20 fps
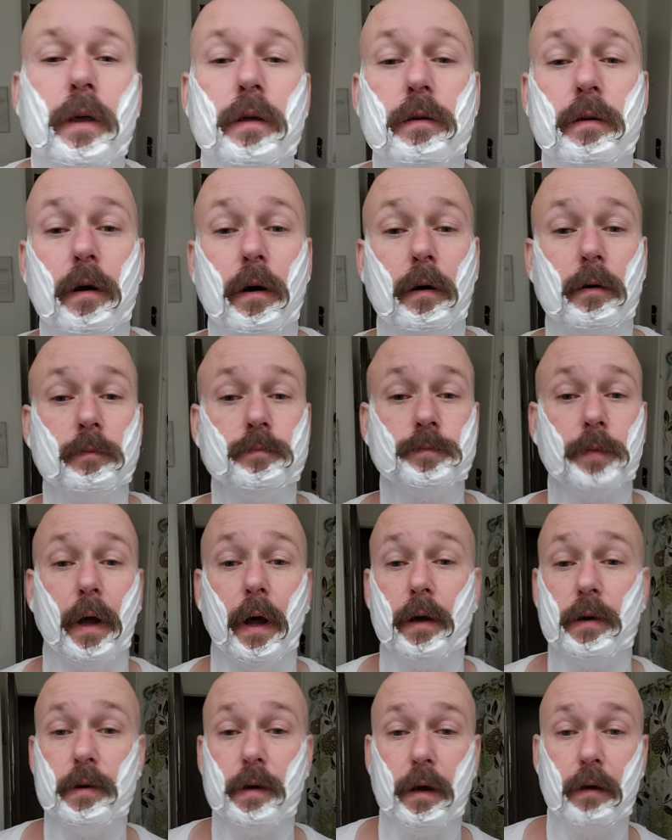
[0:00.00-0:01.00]
So
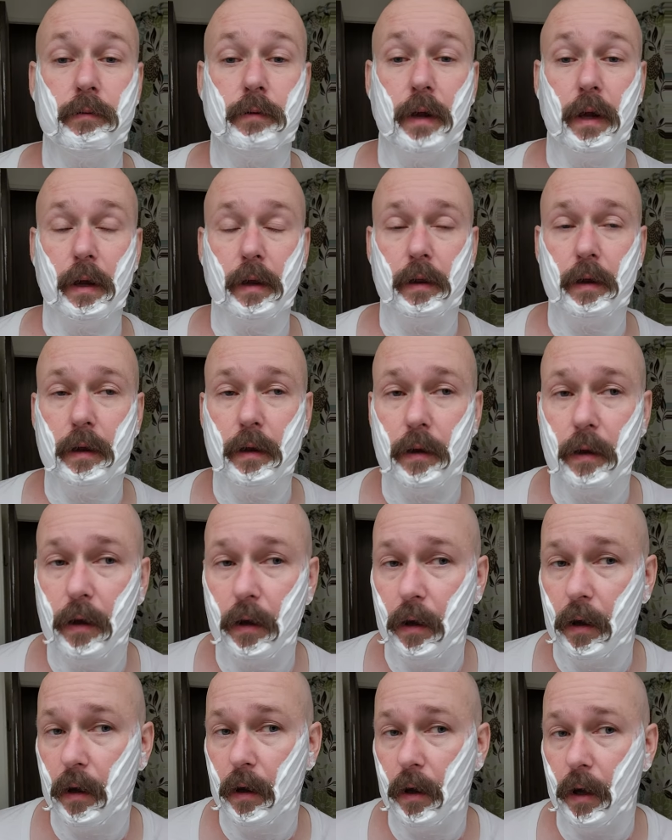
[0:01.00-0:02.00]
I shave daily.
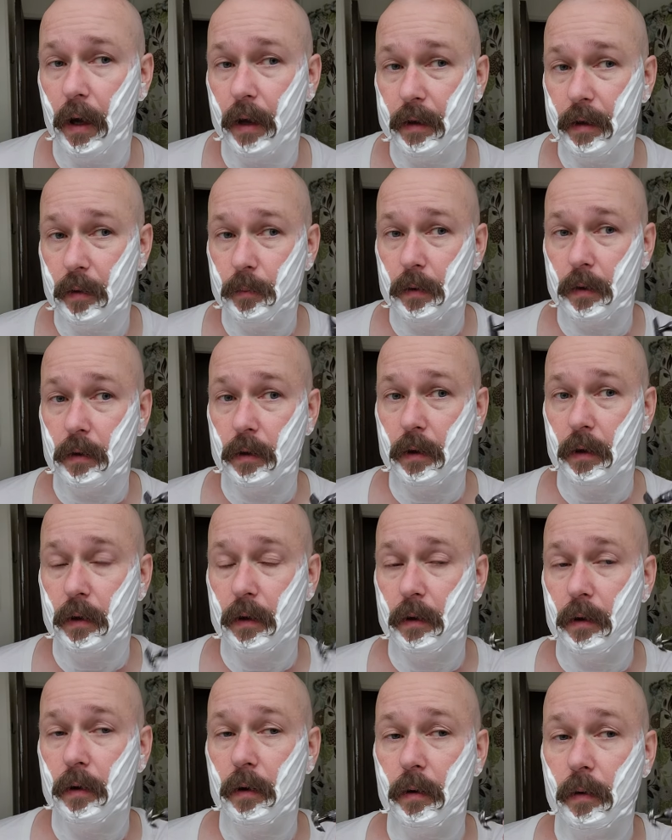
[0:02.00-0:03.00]
Uh, I
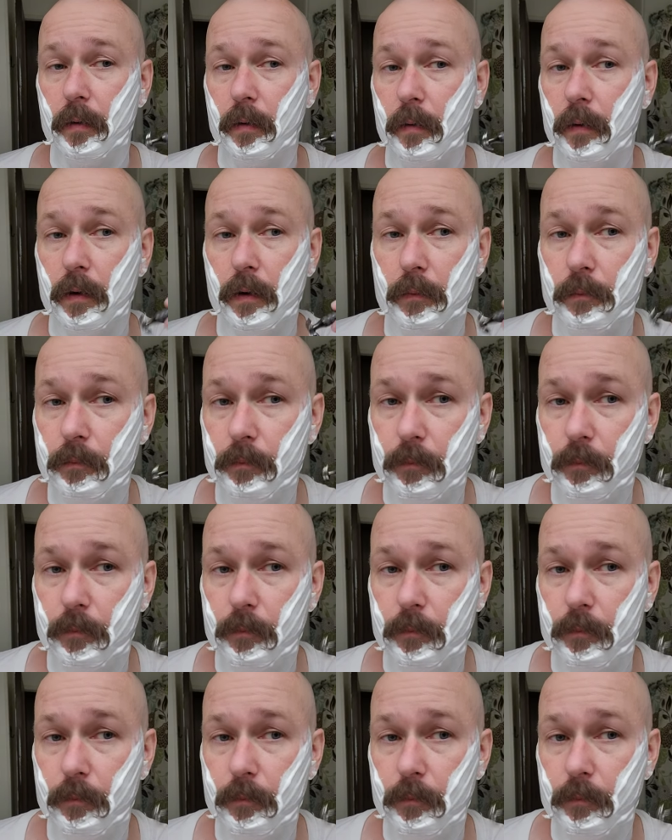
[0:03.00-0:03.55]
typically go